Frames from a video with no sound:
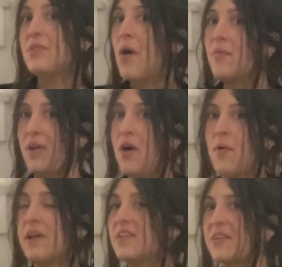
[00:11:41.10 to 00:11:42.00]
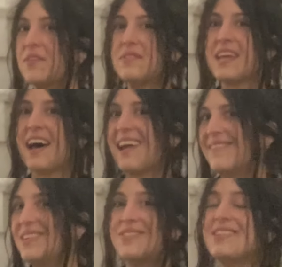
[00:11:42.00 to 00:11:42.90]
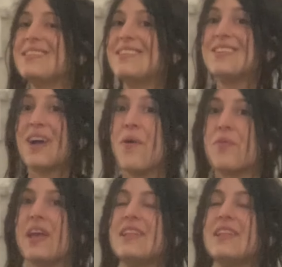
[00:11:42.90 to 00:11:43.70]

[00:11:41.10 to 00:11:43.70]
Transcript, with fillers: you don't know on your own time. You just don't.